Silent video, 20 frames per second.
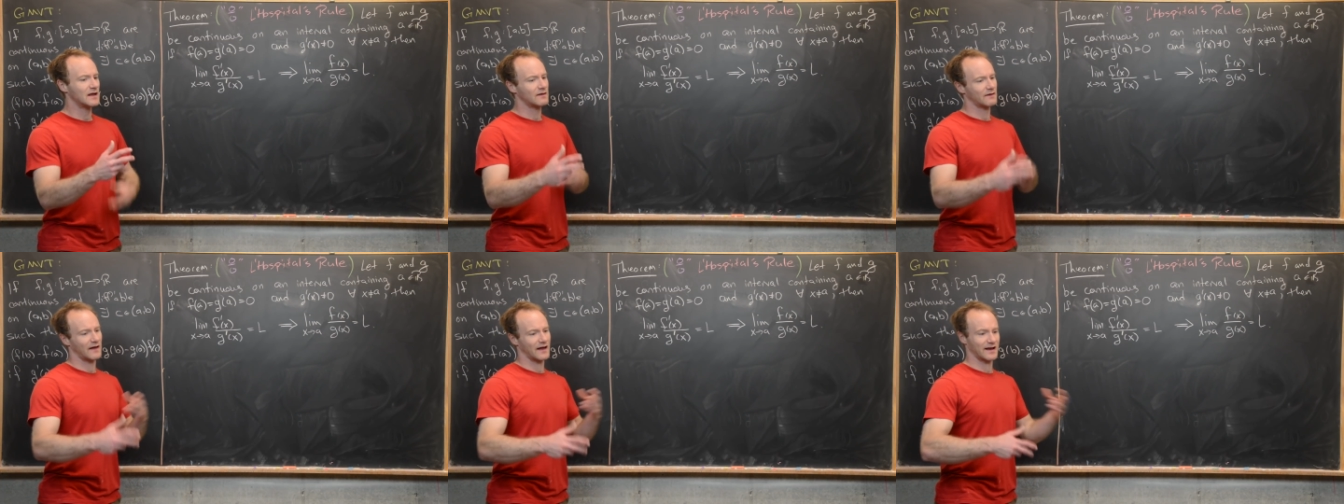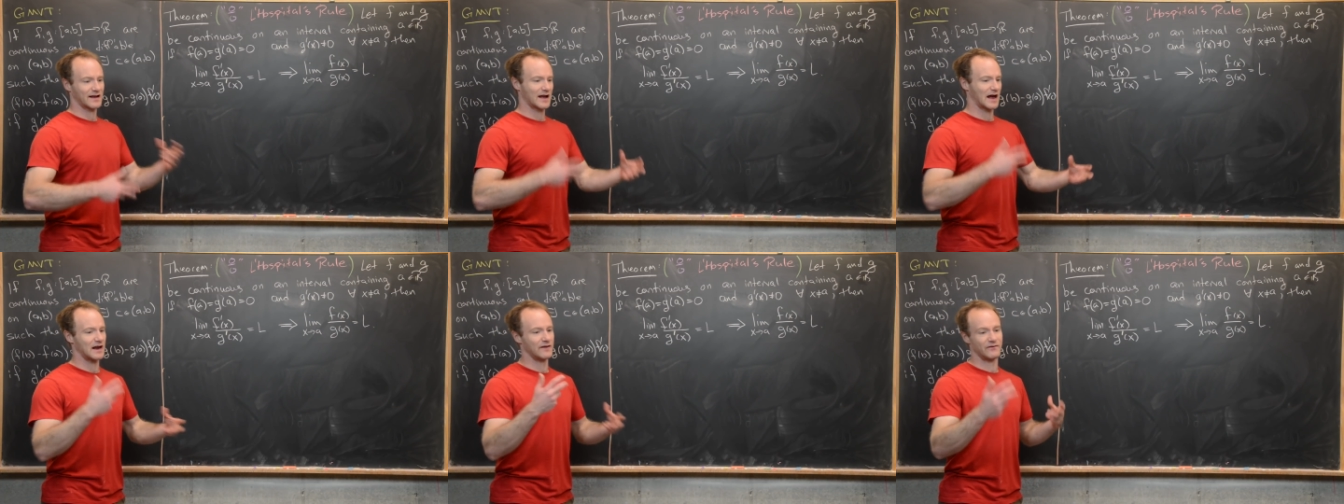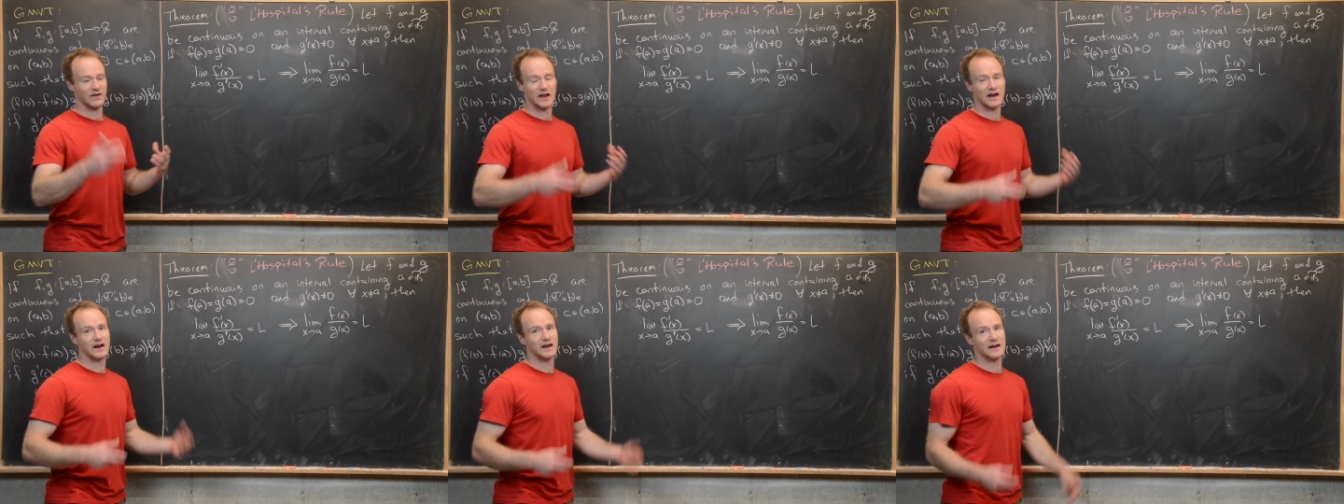like kind
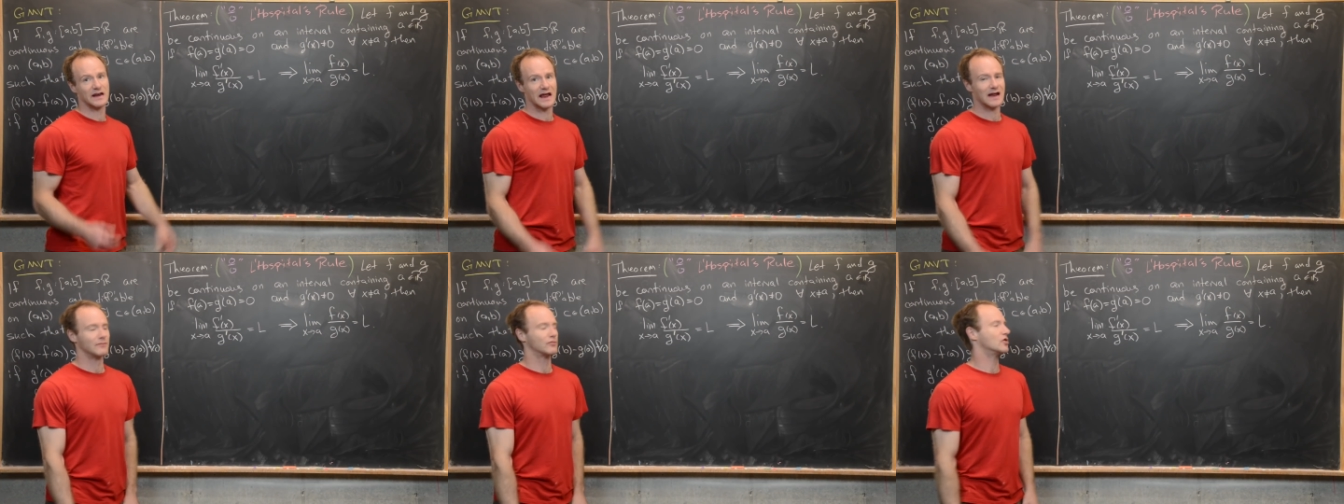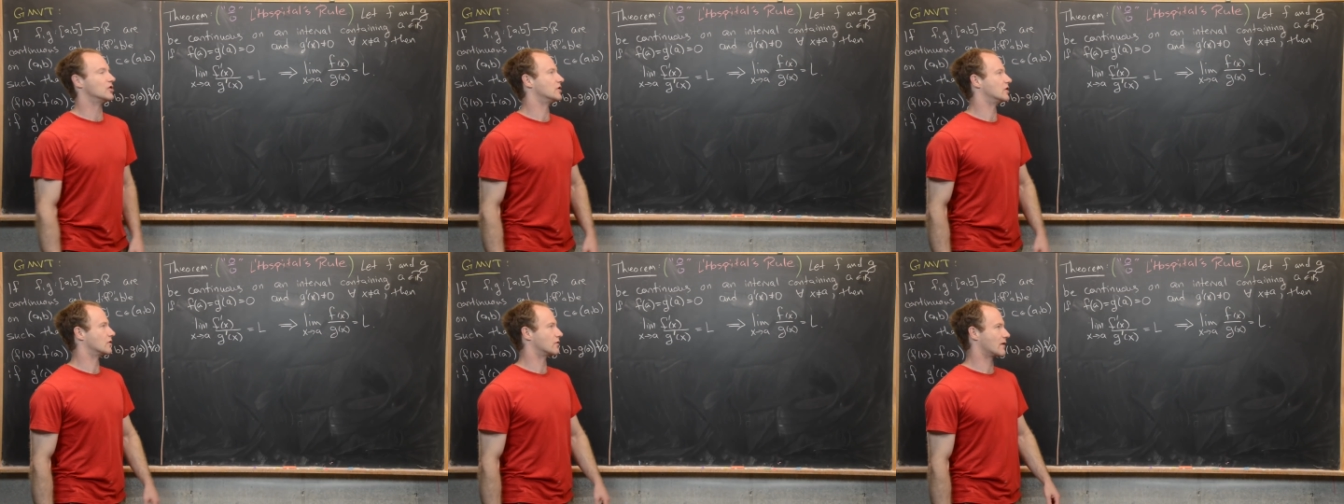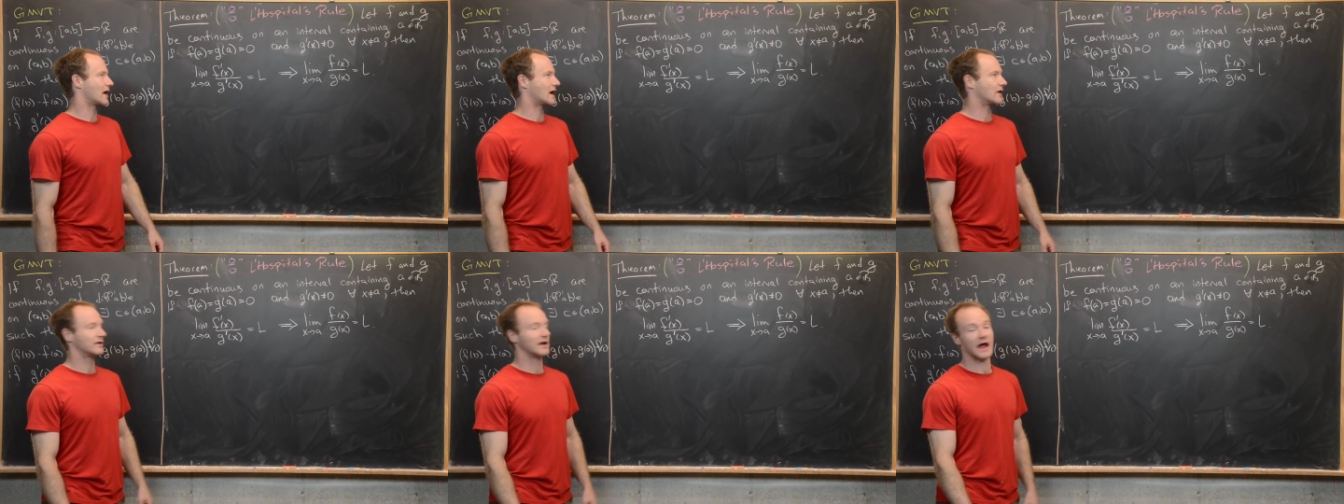of in a neighborhood
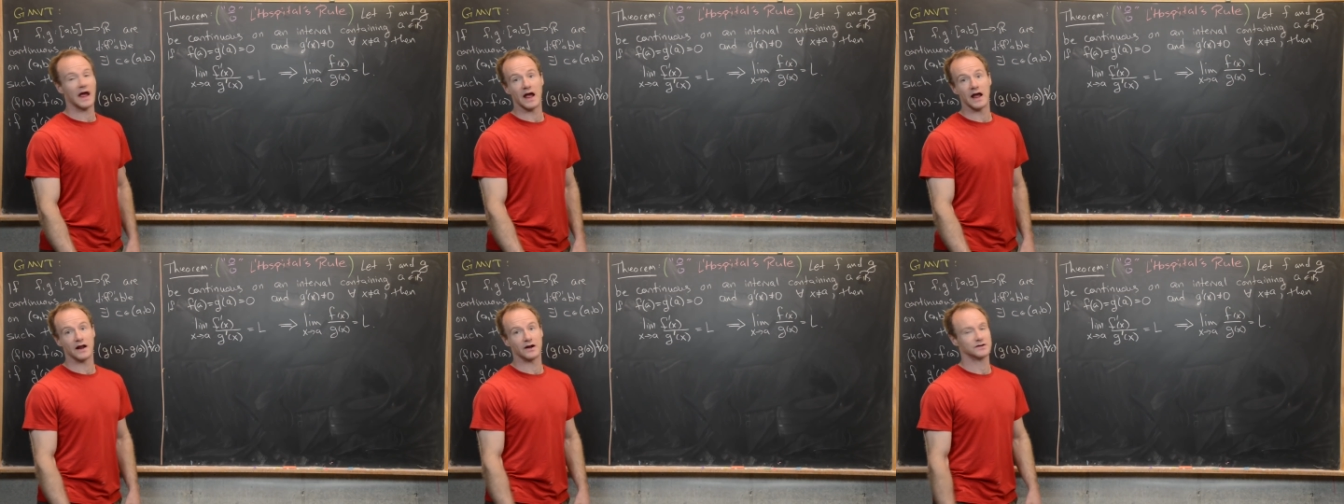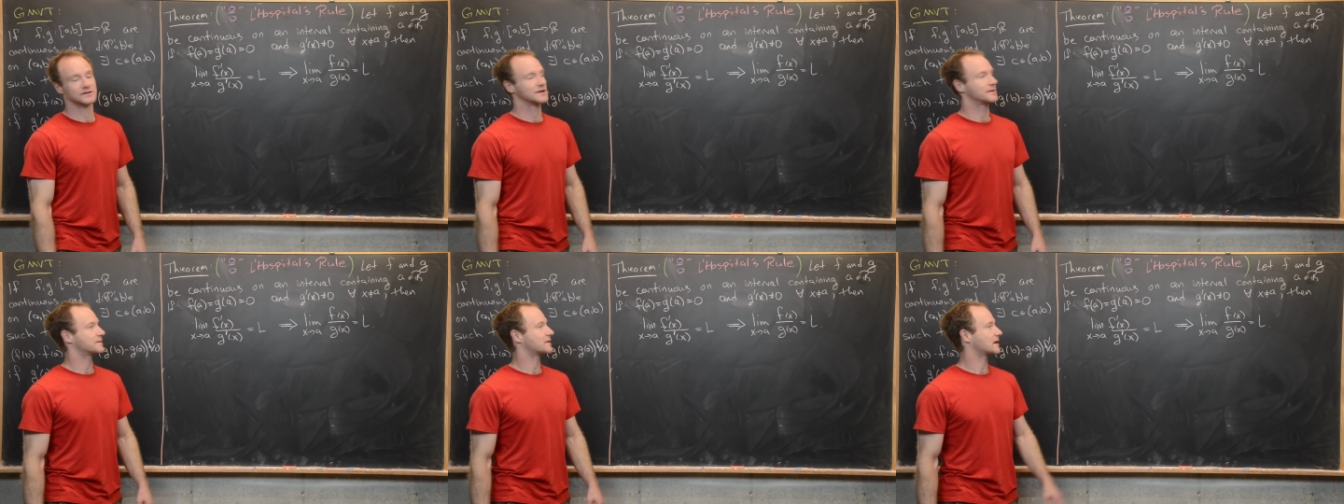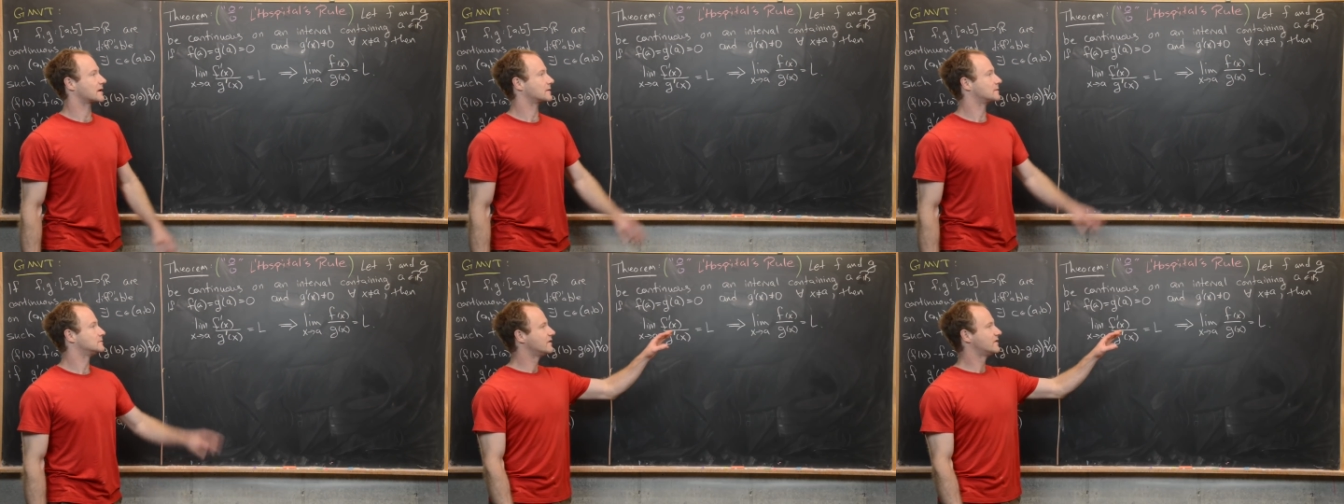around a or
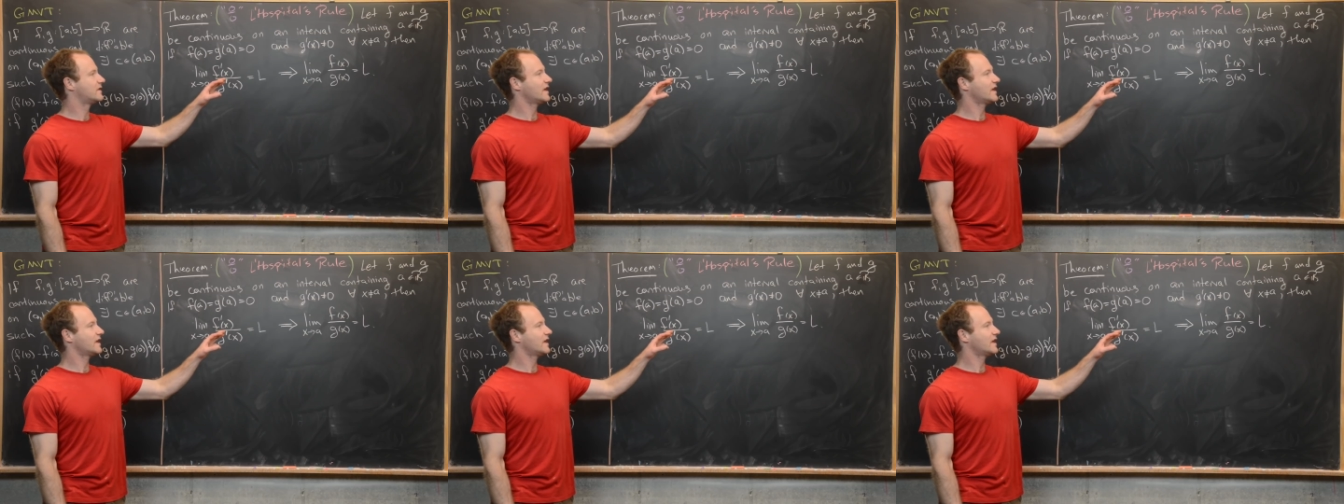something.